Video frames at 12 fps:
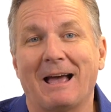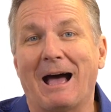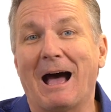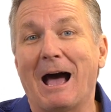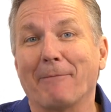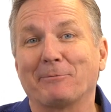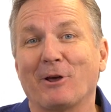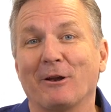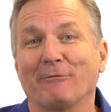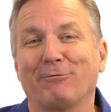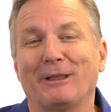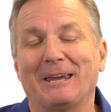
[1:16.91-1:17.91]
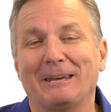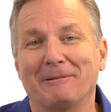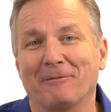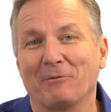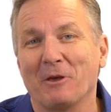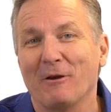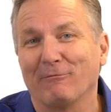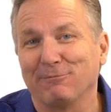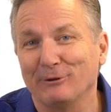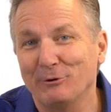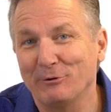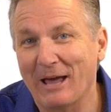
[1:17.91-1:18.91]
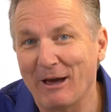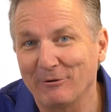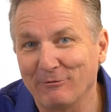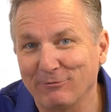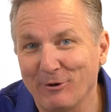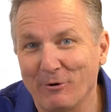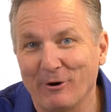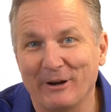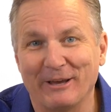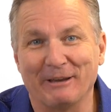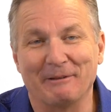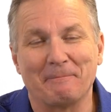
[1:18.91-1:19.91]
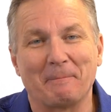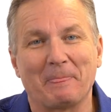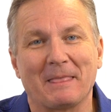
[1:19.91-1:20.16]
Hopped on a plane, flew down to Florida,